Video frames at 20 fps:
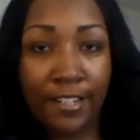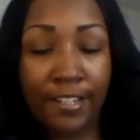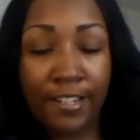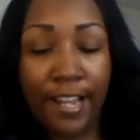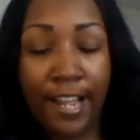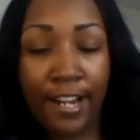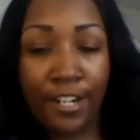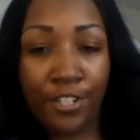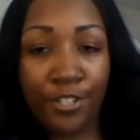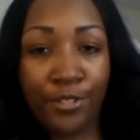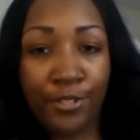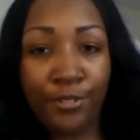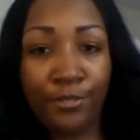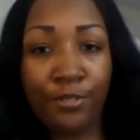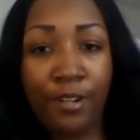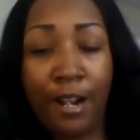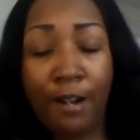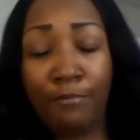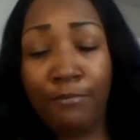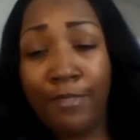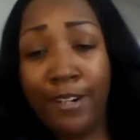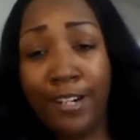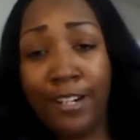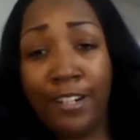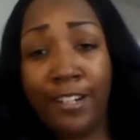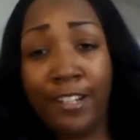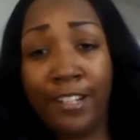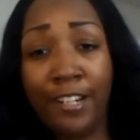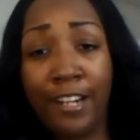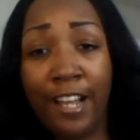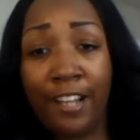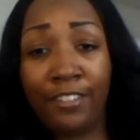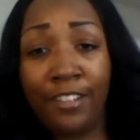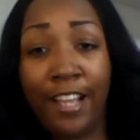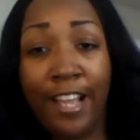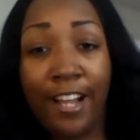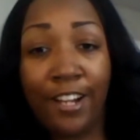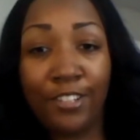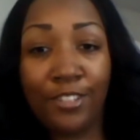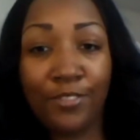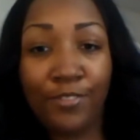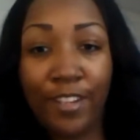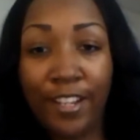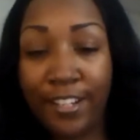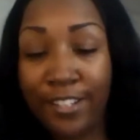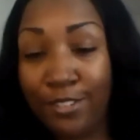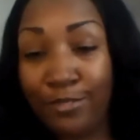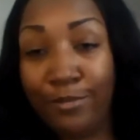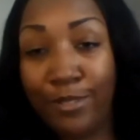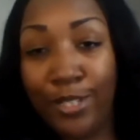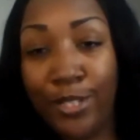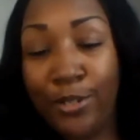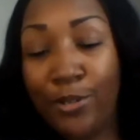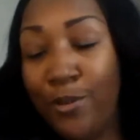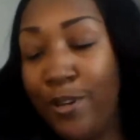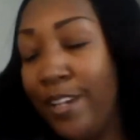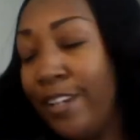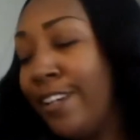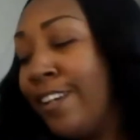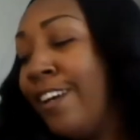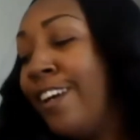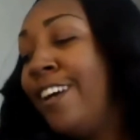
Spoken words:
natural I'm ready to get out the house face really quick.